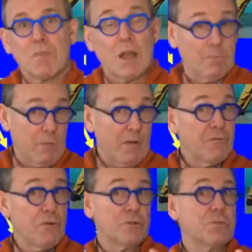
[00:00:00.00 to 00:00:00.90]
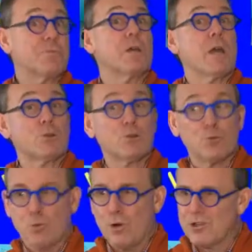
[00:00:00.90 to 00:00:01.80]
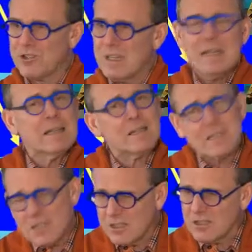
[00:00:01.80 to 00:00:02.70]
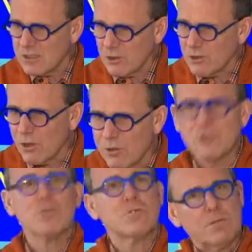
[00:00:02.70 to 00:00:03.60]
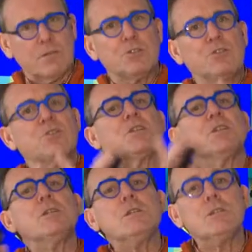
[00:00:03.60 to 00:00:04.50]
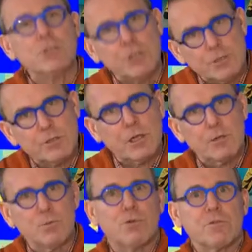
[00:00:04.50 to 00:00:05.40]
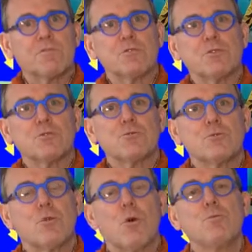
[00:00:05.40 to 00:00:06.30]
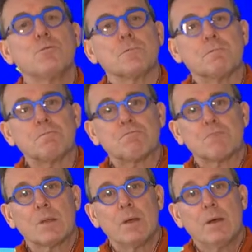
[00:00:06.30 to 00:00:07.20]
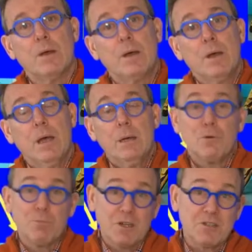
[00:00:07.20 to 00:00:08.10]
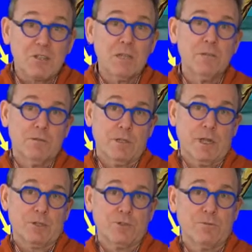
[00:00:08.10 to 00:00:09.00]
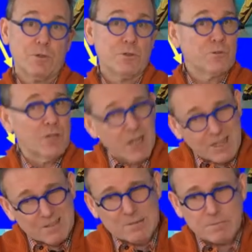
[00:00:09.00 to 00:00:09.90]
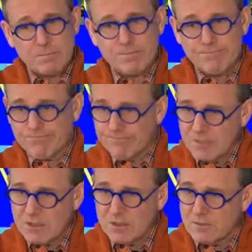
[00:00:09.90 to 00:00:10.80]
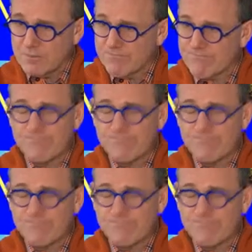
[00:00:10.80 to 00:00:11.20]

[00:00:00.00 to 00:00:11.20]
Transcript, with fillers: And my first reaction was, this is not logical. It's easier and more efficient to open. But my second reaction was, okay, Stephen,